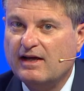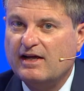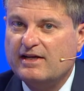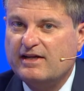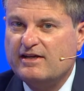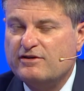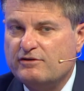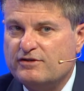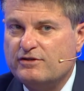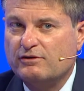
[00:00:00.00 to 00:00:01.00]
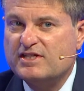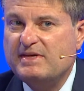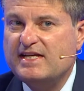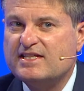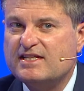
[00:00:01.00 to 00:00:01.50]
you know, to
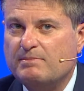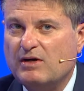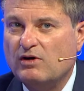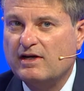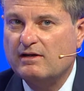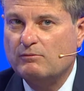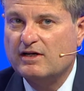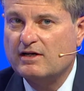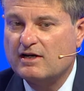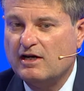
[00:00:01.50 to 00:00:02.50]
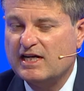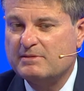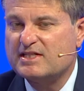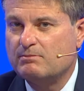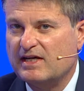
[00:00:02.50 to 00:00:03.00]
me, this is a bit what an
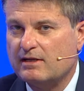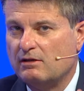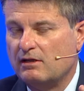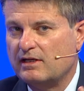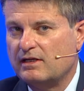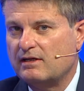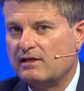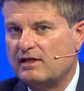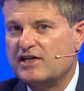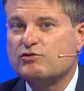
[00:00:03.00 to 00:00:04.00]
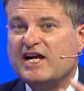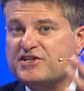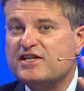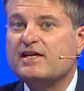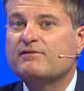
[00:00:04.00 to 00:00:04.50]
economist might call a
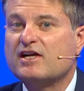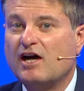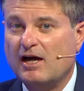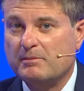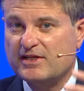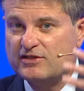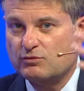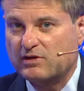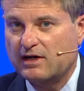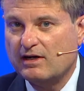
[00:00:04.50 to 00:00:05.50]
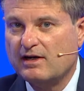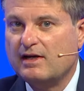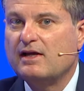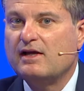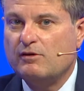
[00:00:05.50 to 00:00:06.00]
tragedy of the commons, where
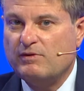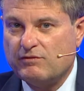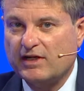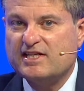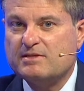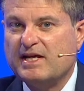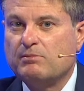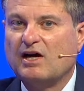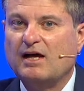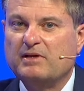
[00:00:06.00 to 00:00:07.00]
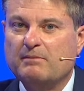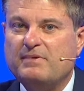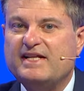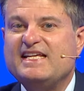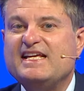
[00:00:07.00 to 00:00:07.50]
we've got this big problem,
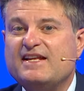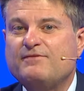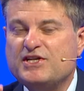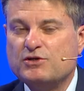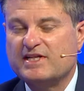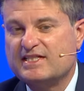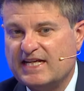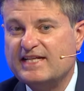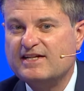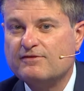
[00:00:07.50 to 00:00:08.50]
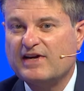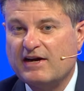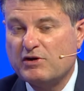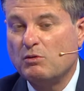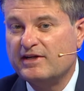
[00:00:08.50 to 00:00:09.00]
but the individual incentive for
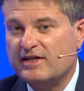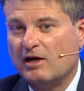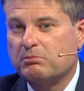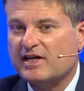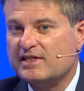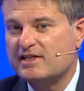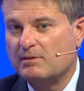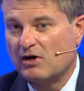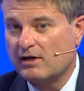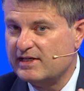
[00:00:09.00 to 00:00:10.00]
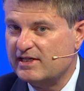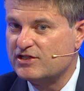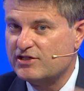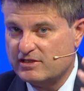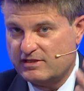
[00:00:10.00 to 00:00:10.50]
everyone that operates in the market is just